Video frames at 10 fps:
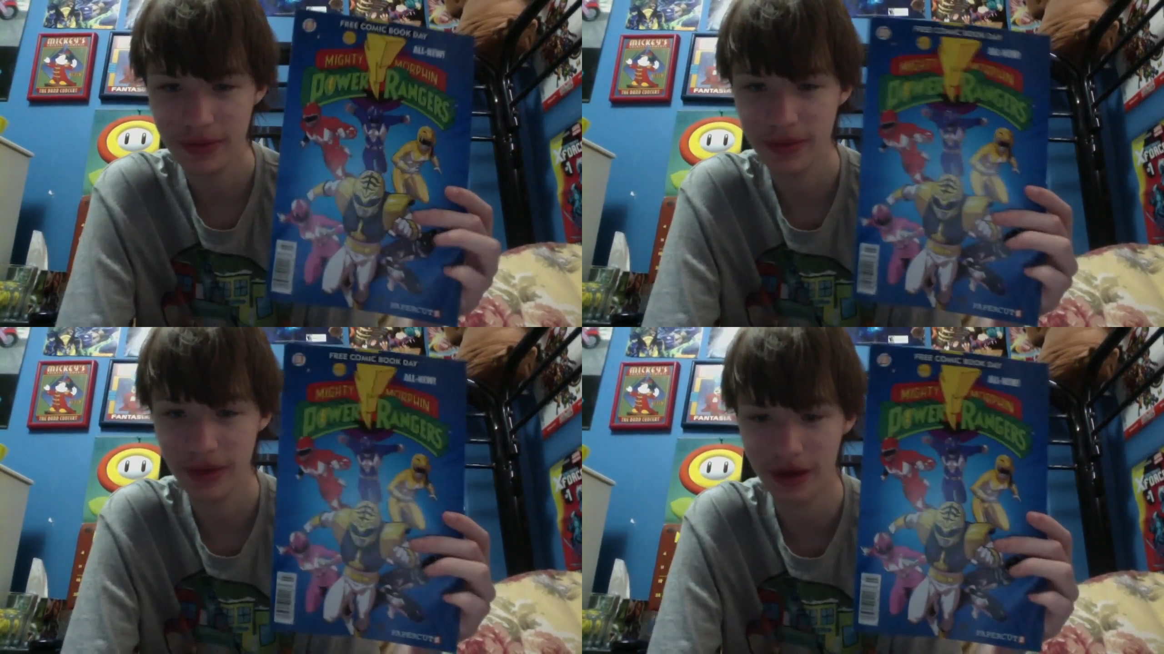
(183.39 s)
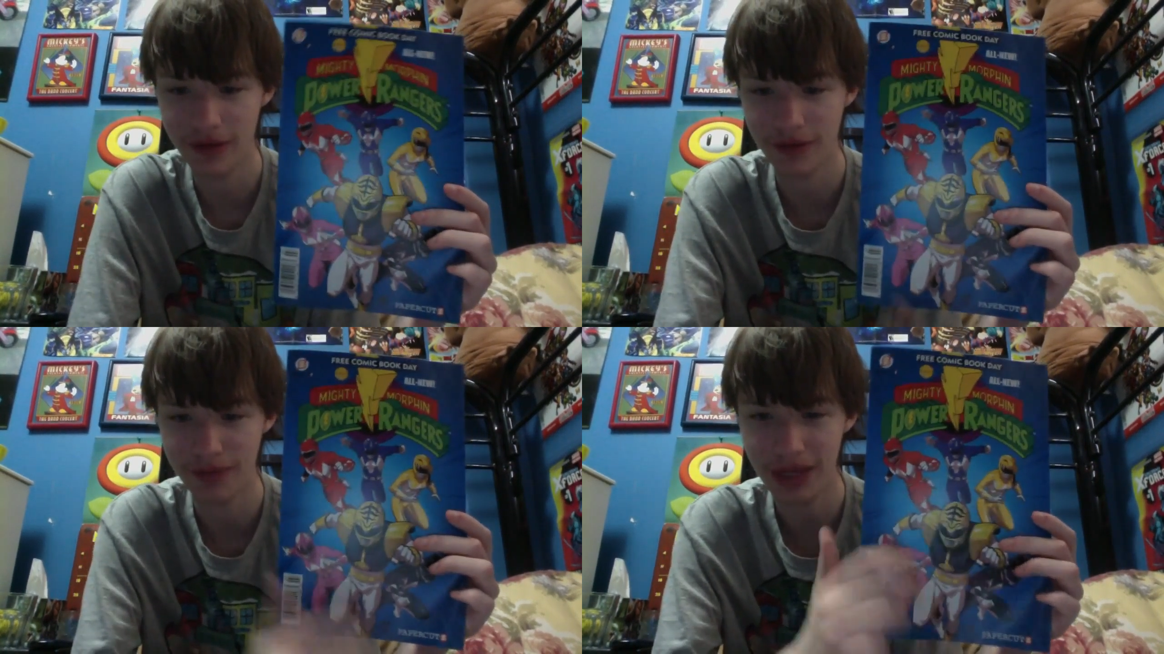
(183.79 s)
uh,
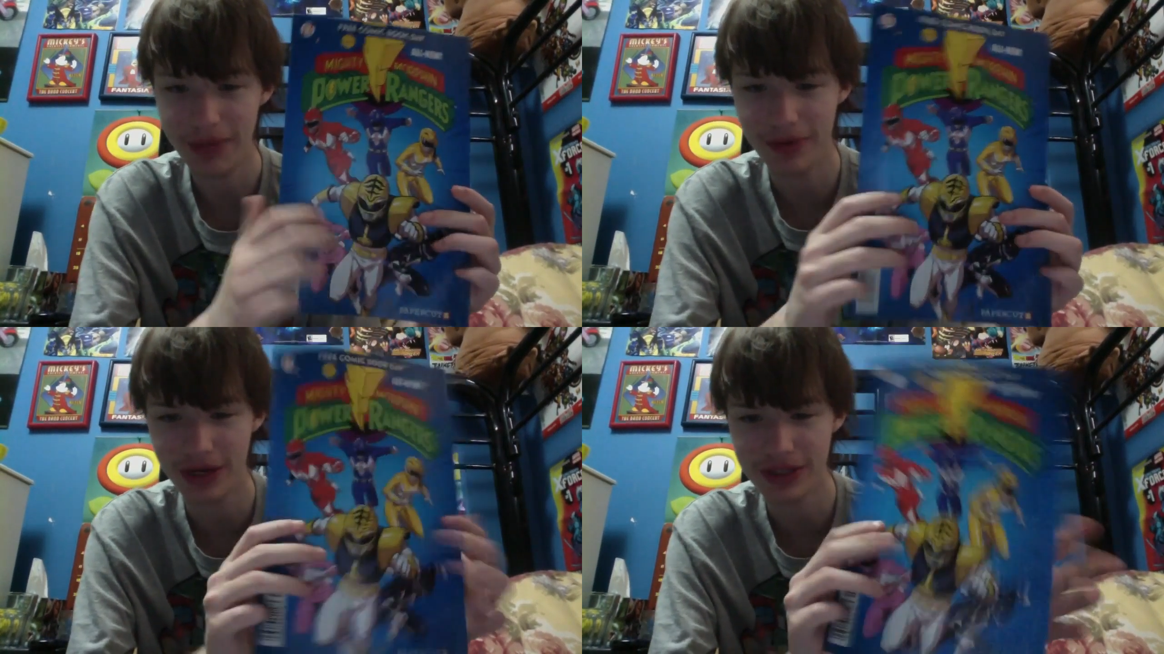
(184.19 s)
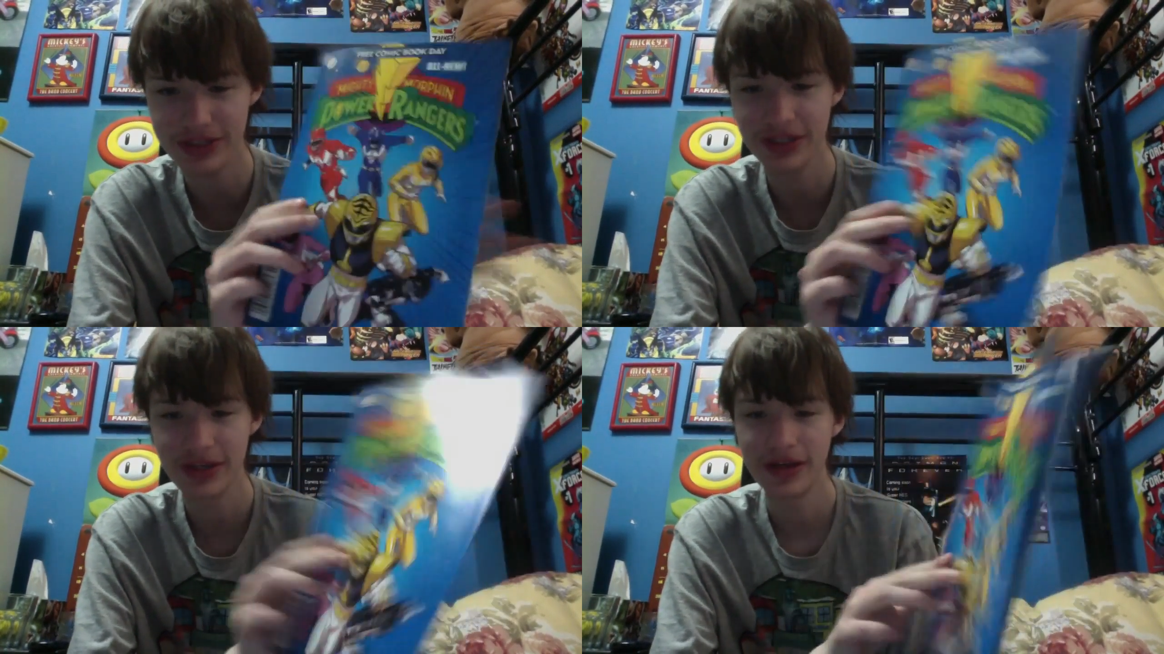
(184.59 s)
from Papercutz.
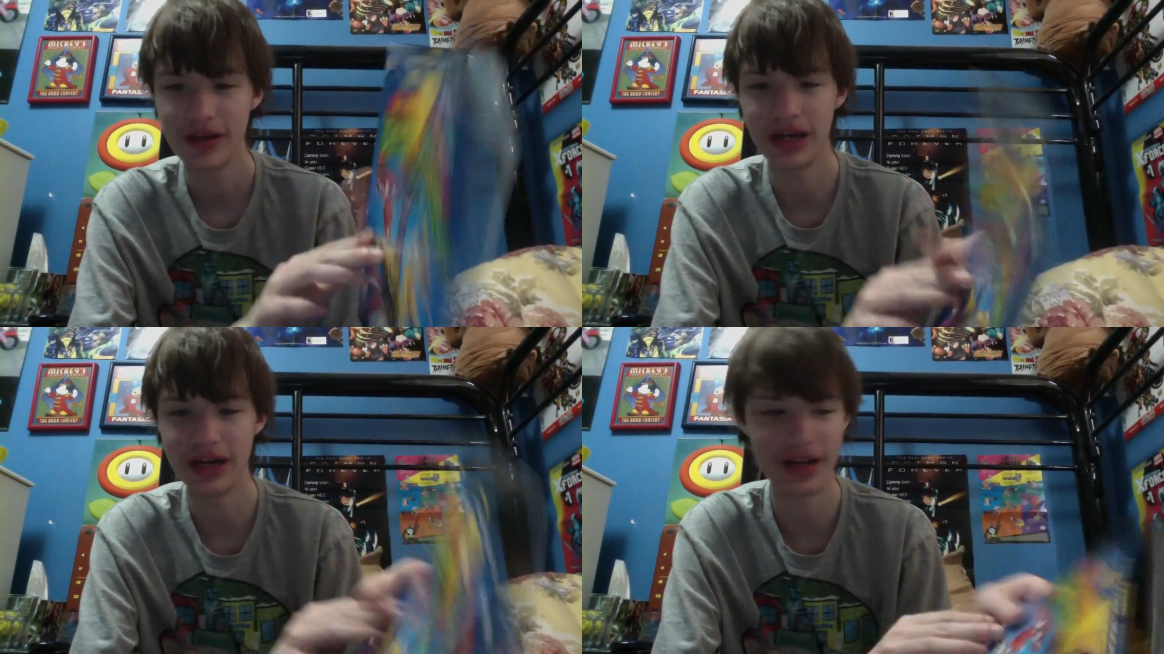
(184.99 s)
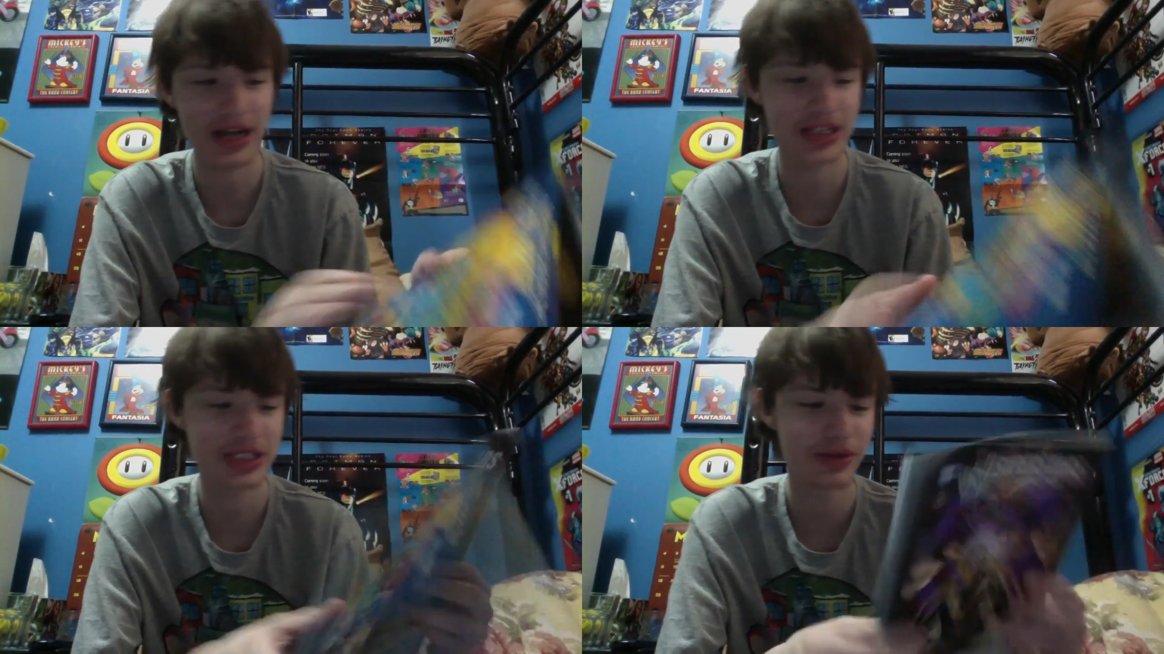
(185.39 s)
And it
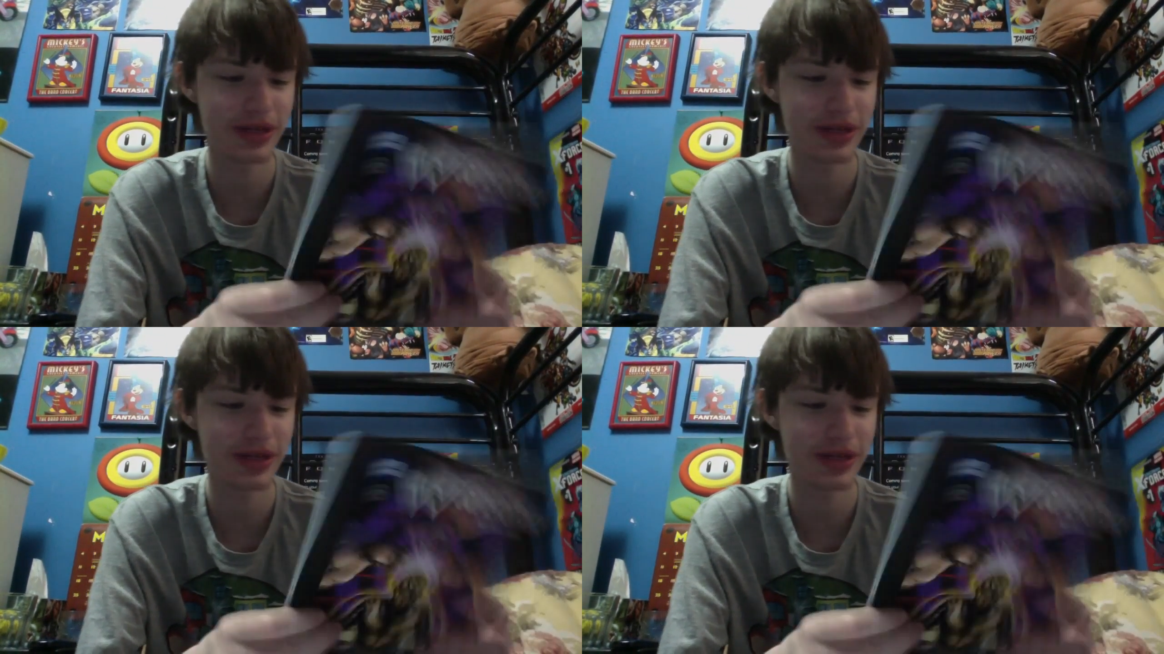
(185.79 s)
actually